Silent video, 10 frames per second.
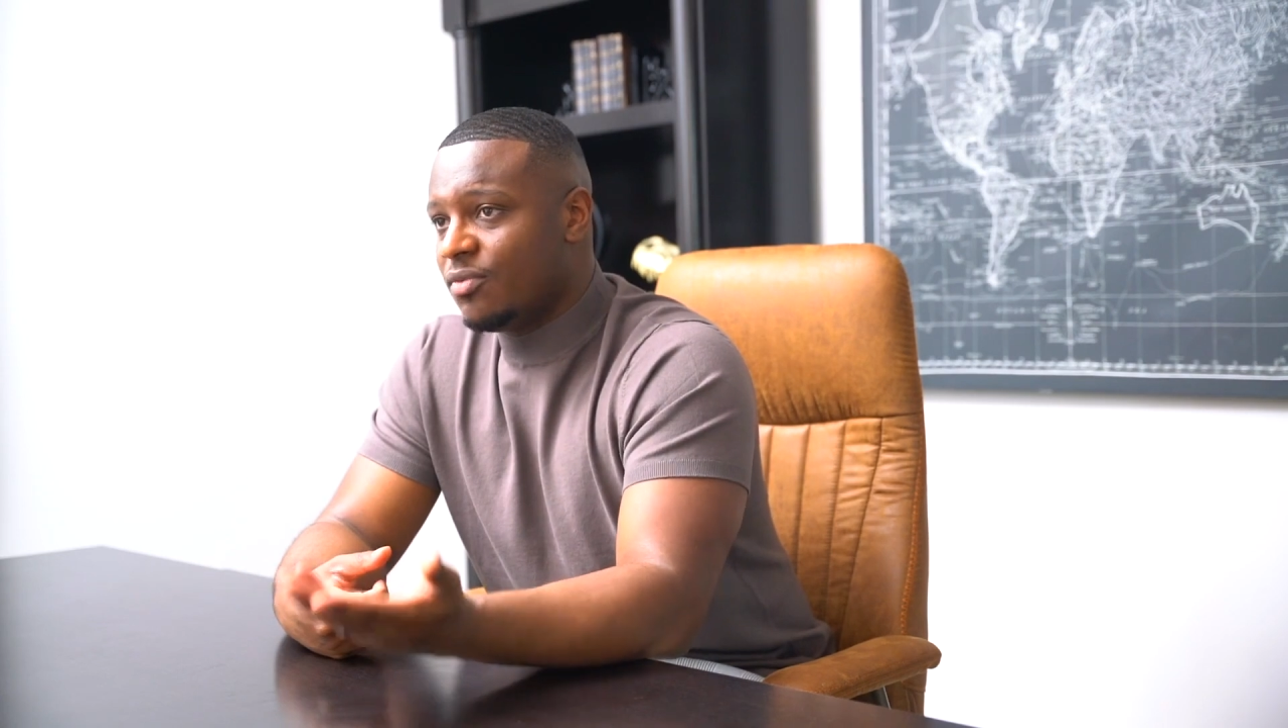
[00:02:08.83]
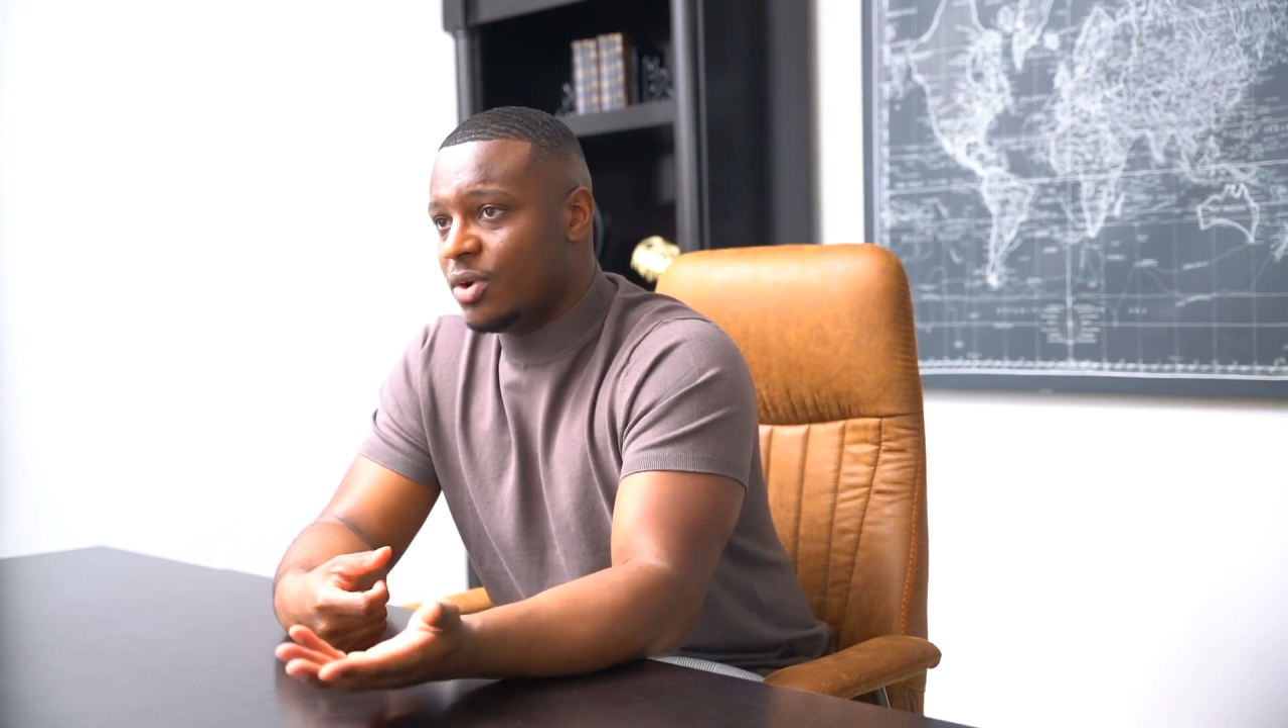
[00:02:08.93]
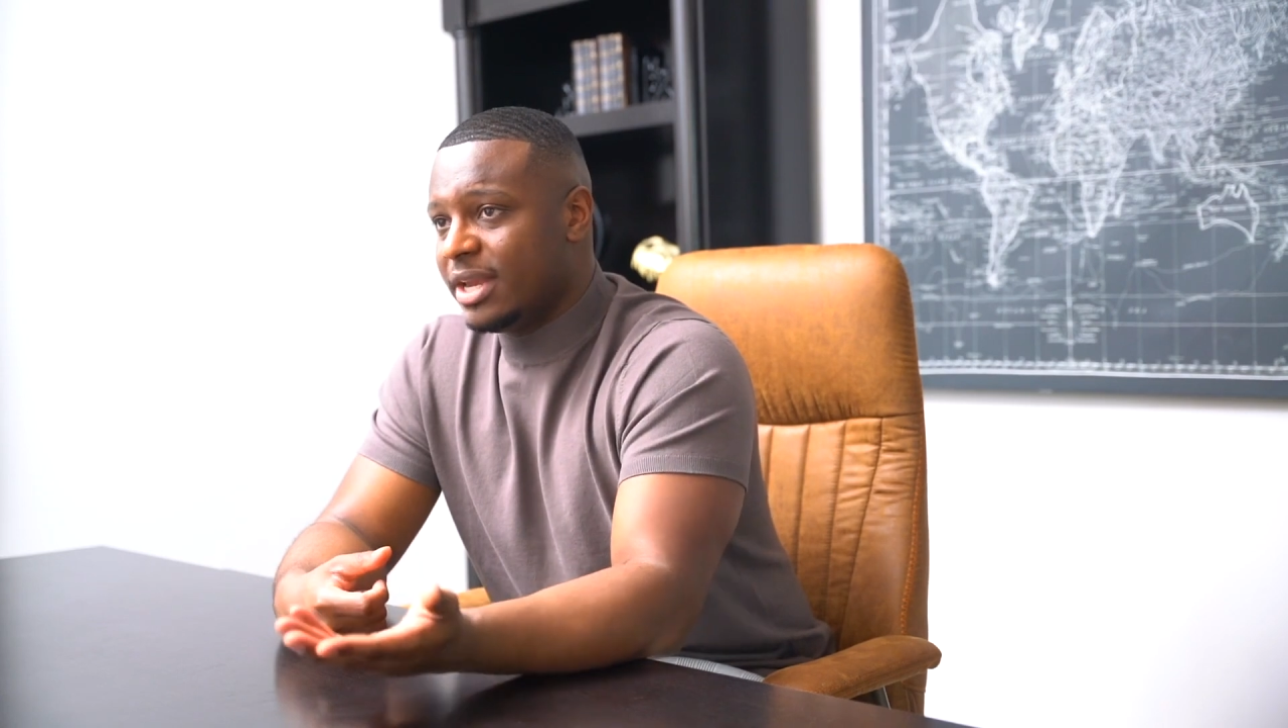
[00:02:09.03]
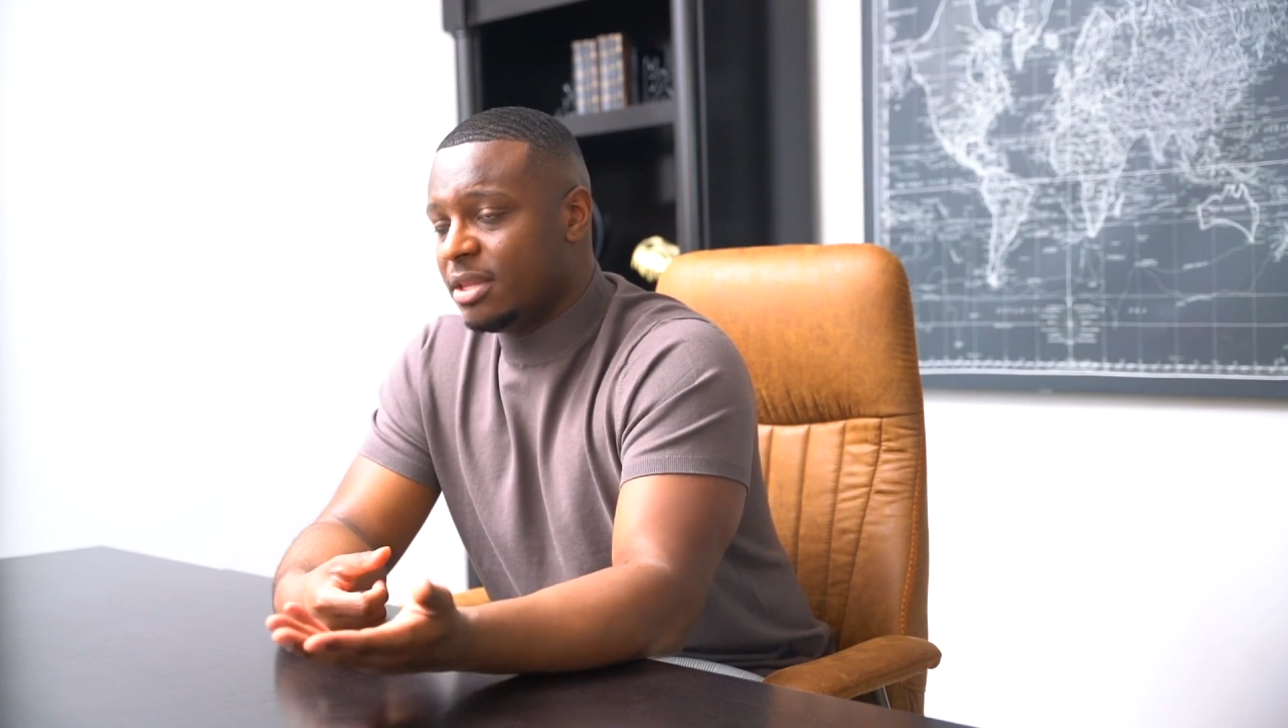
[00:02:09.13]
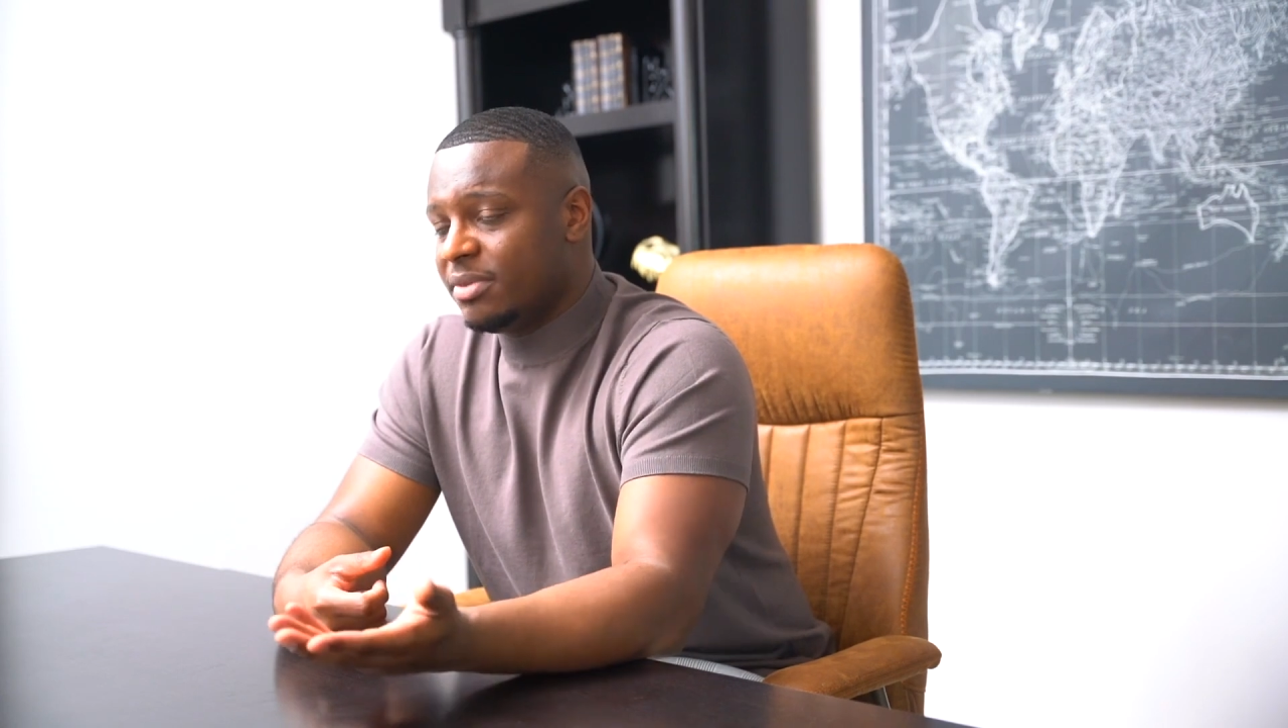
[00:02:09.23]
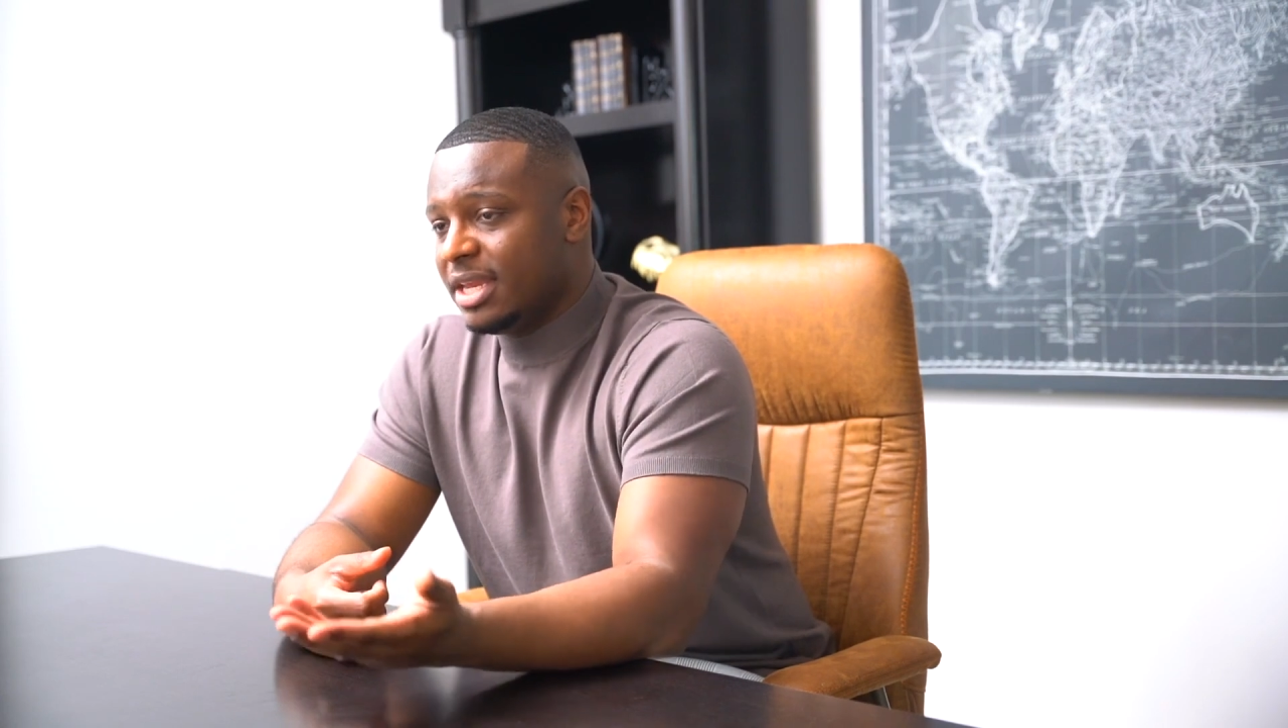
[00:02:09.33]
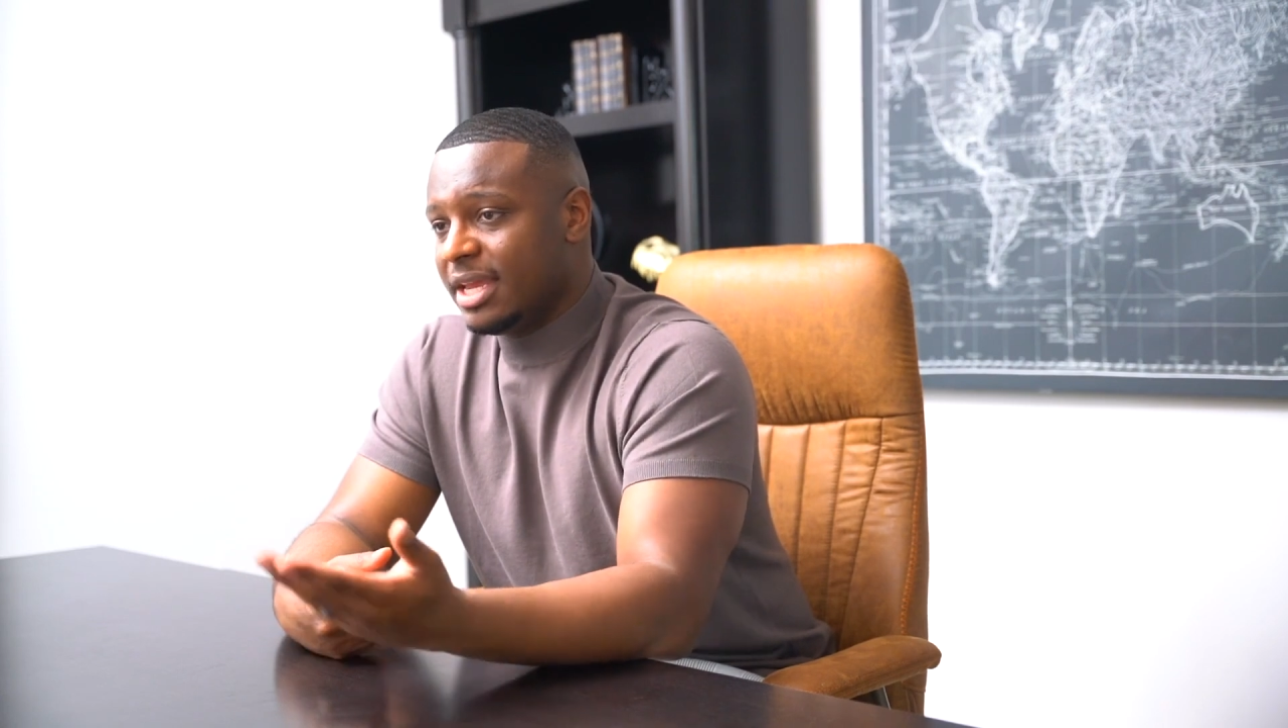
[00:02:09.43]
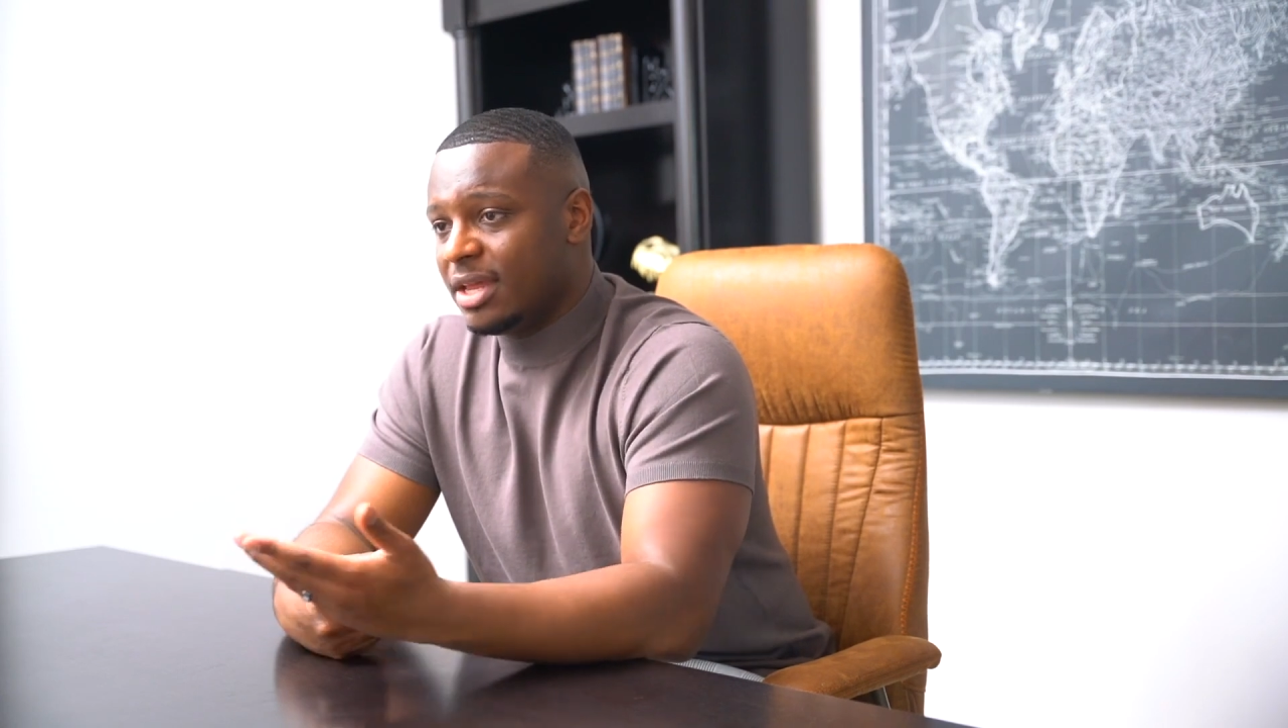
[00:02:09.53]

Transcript: one in the beginning